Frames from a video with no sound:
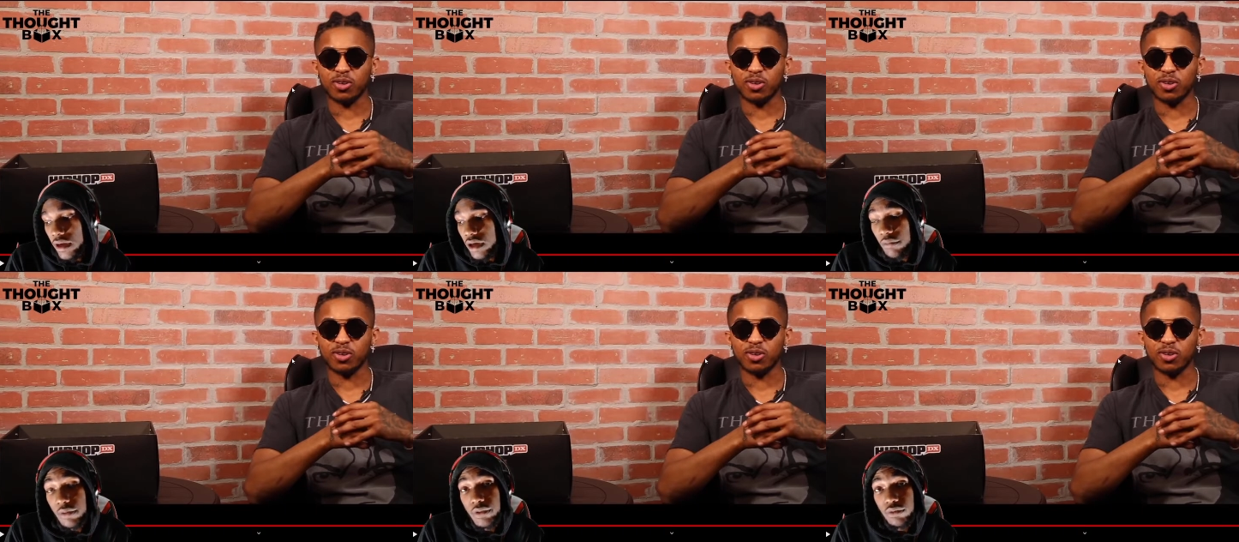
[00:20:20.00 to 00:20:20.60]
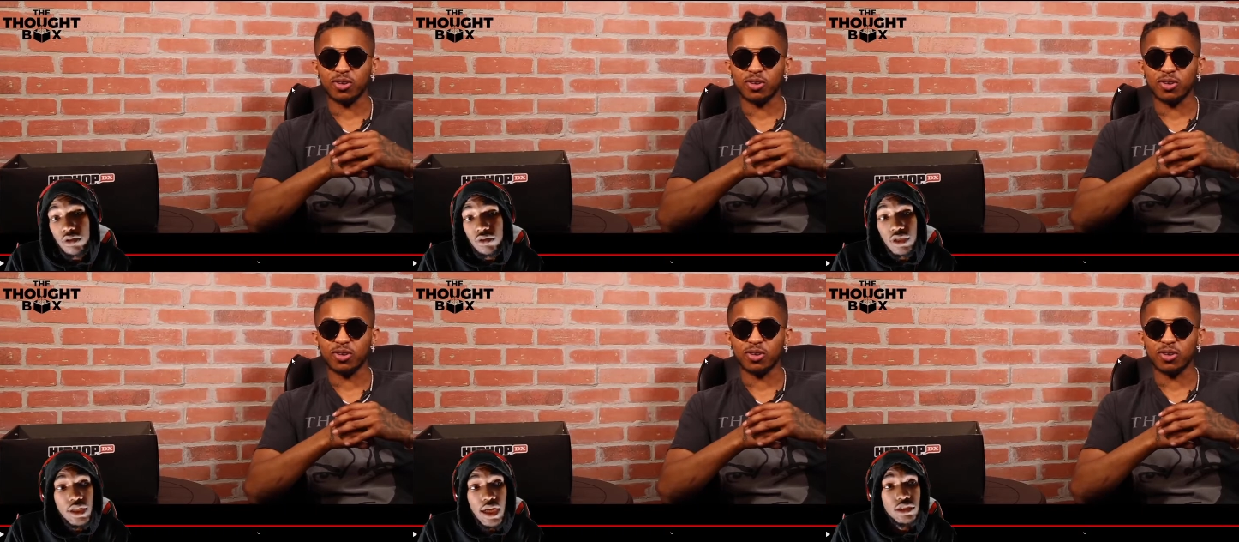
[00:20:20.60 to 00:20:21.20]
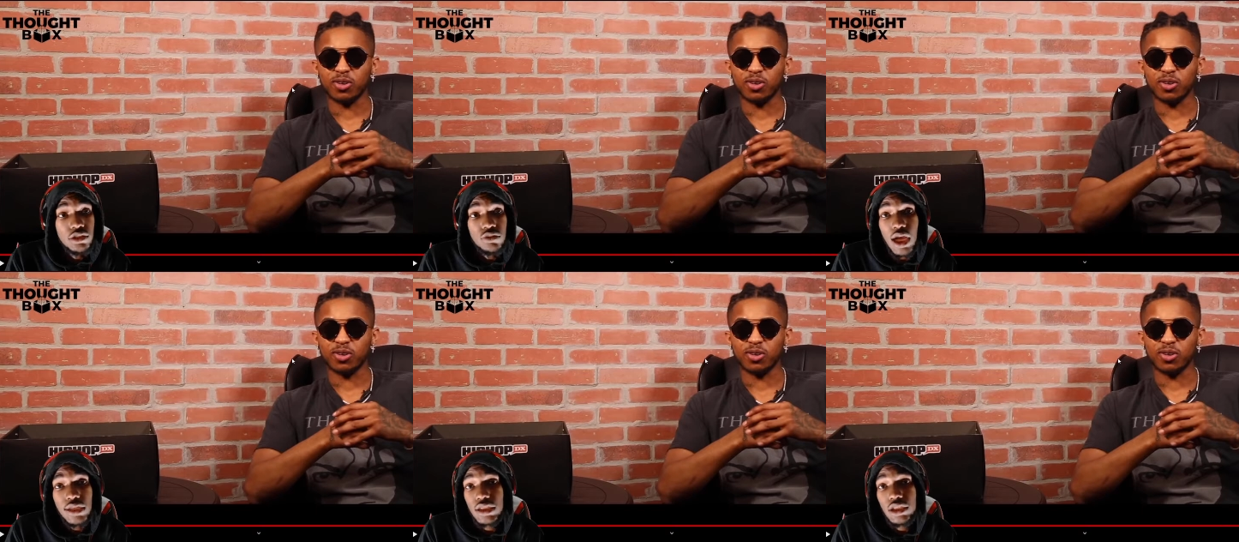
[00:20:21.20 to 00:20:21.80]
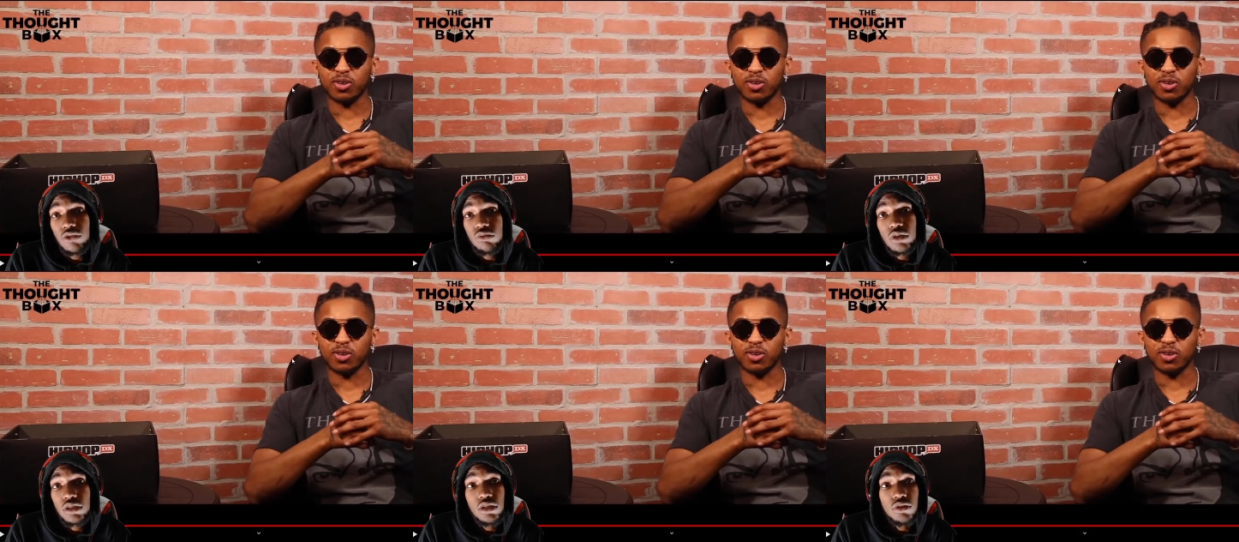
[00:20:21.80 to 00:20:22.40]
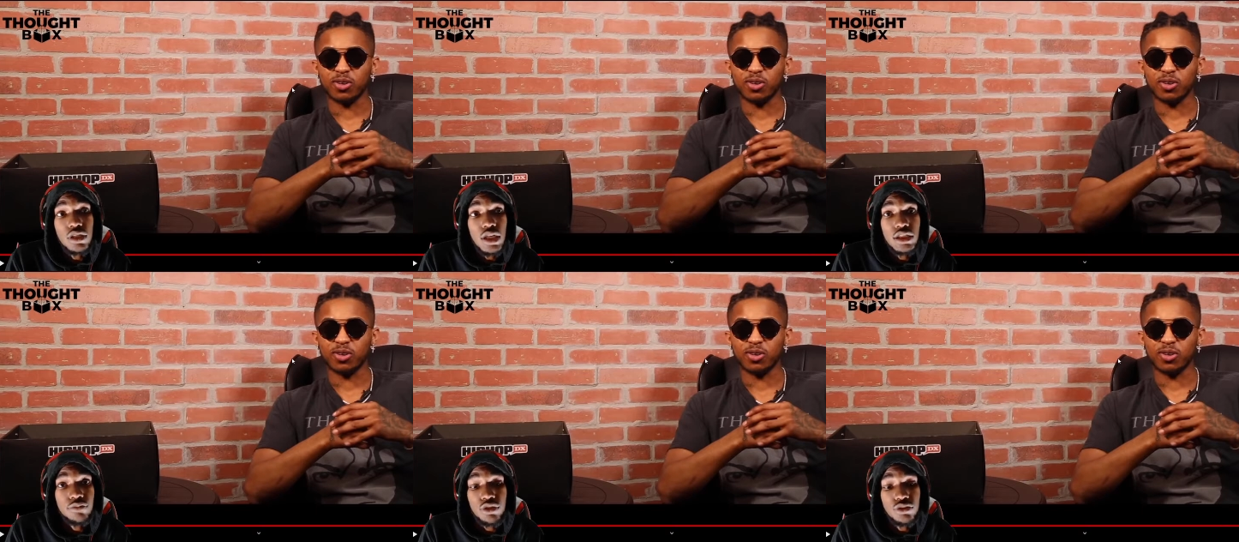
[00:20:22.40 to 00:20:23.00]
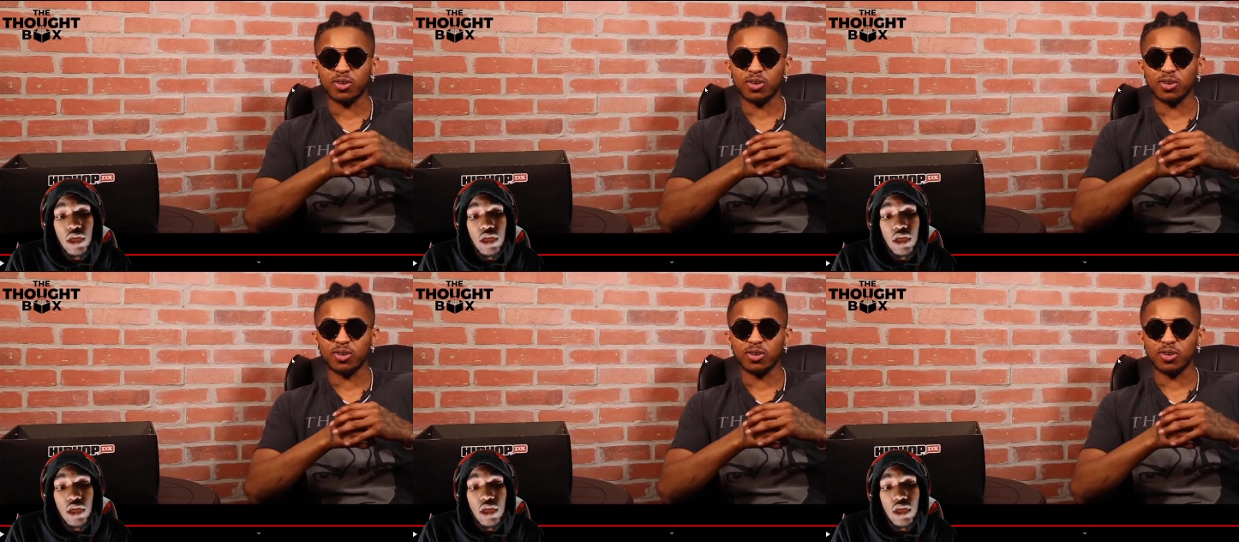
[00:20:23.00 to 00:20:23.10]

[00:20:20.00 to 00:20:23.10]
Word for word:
Speaker 1: I'm gonna be real. In high school, I didn't even want to go to college, bro.